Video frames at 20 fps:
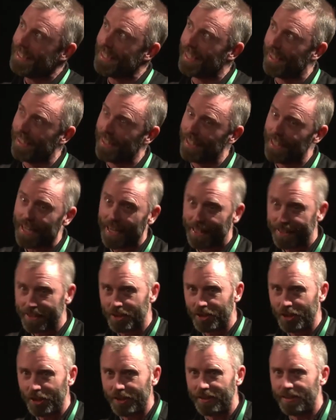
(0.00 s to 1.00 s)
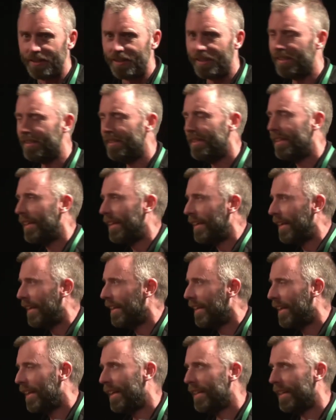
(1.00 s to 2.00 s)
next year,
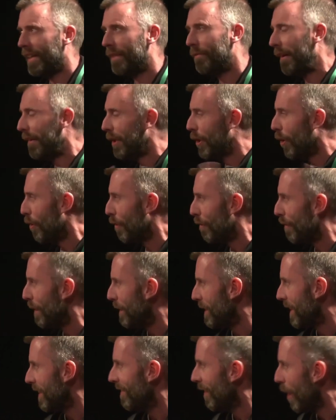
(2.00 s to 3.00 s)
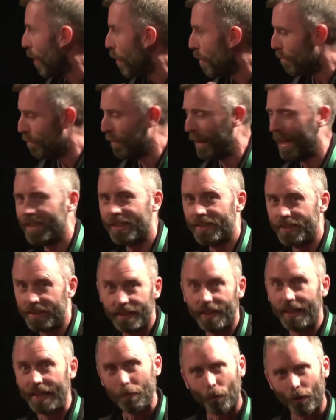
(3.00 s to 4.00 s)
a very concrete hope, I can
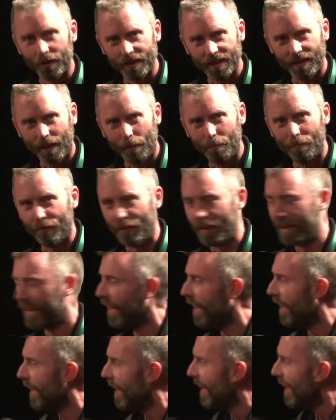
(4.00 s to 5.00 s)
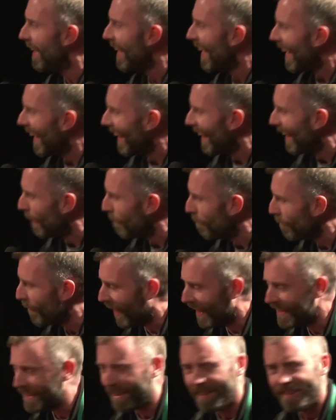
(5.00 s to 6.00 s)
delete WhatsApp finally.
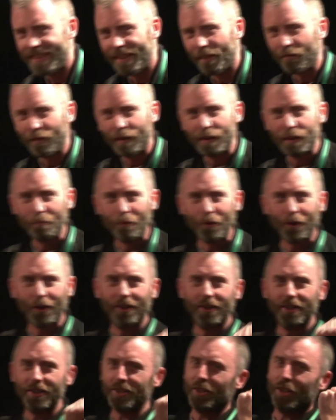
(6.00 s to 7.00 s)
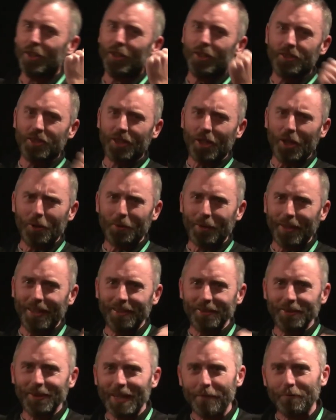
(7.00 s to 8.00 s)
I deleted Facebook years and years ago
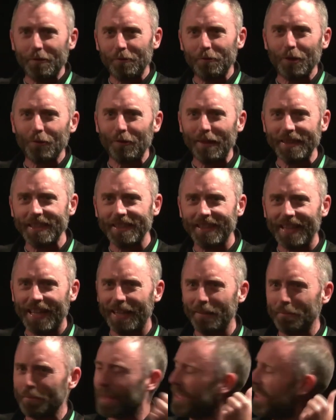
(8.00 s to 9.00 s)
and never regretted that, but